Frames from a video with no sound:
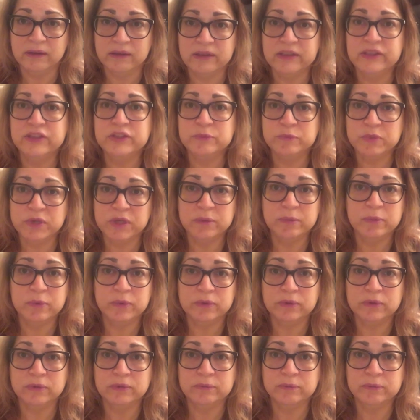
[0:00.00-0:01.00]
these
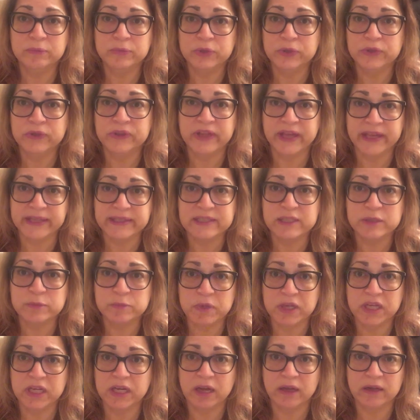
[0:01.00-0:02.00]
people put that
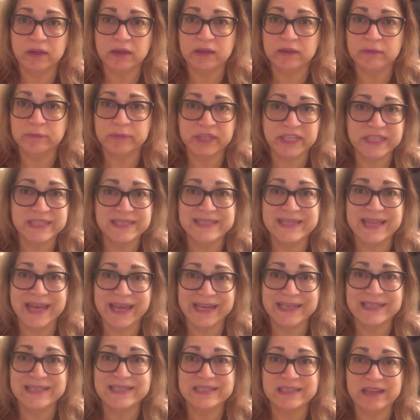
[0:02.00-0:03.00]
spin on it because
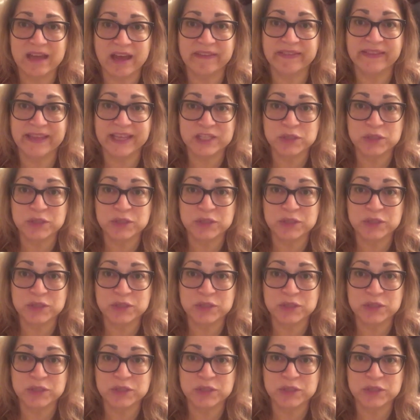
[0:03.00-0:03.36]
that is not.